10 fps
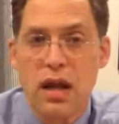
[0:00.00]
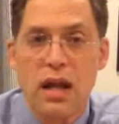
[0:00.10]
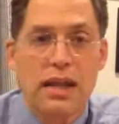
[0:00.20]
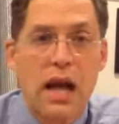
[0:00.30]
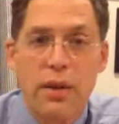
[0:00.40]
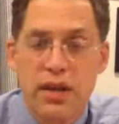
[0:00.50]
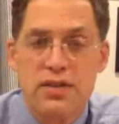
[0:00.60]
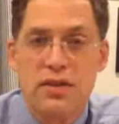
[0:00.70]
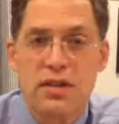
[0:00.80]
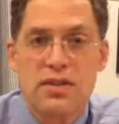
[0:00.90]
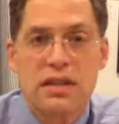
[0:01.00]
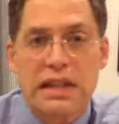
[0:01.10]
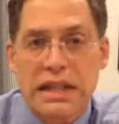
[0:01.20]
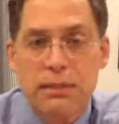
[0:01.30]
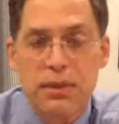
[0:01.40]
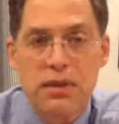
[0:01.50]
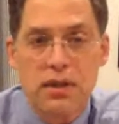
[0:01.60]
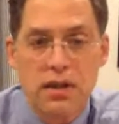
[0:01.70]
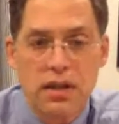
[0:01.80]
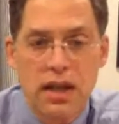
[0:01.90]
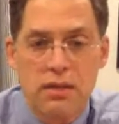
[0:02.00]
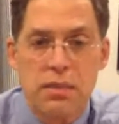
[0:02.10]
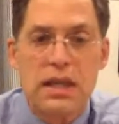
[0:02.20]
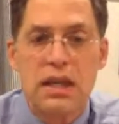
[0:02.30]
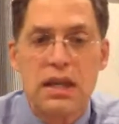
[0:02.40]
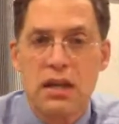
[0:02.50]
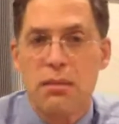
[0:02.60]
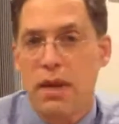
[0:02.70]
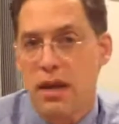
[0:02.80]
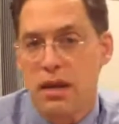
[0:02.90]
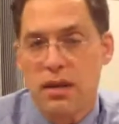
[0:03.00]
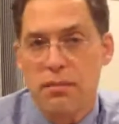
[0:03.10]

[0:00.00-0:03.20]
allowing us to sleep and be in